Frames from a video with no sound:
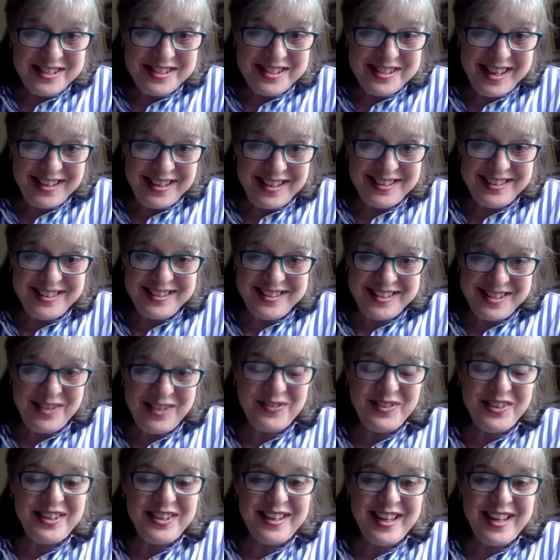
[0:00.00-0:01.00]
and the
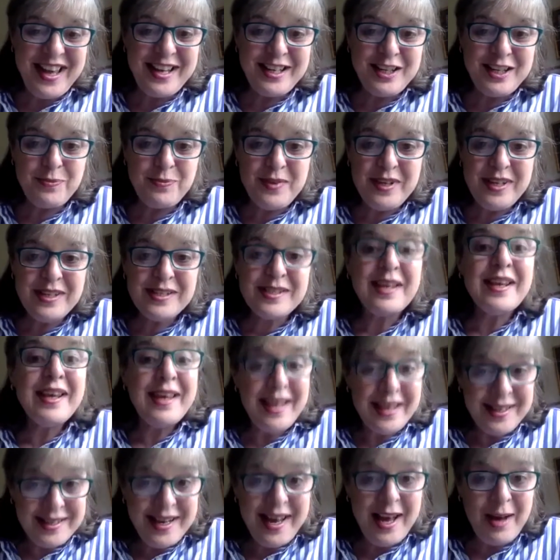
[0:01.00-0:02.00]
summer academies,
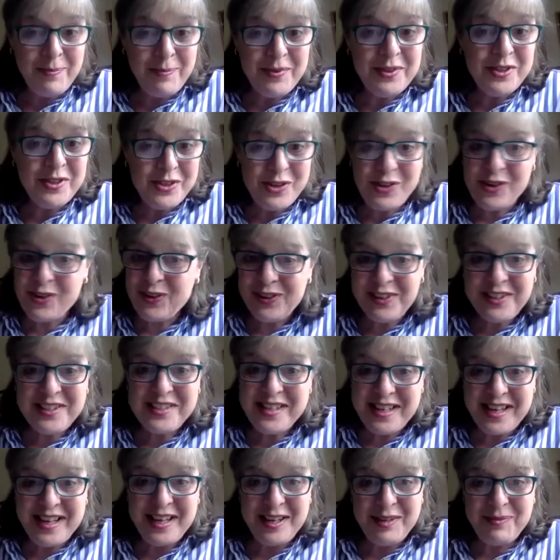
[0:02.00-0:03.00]
it happens all the
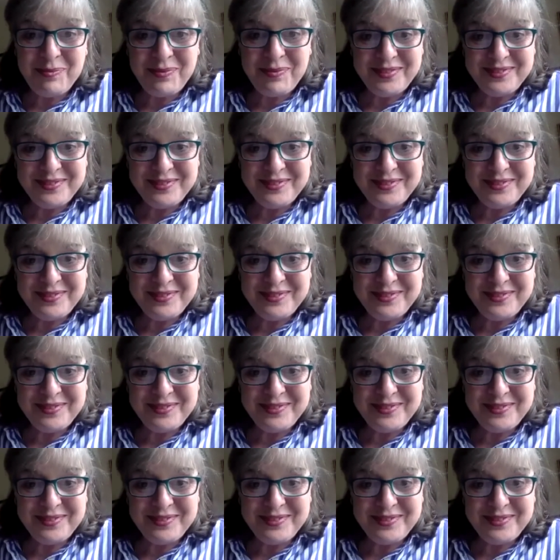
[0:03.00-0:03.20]
time.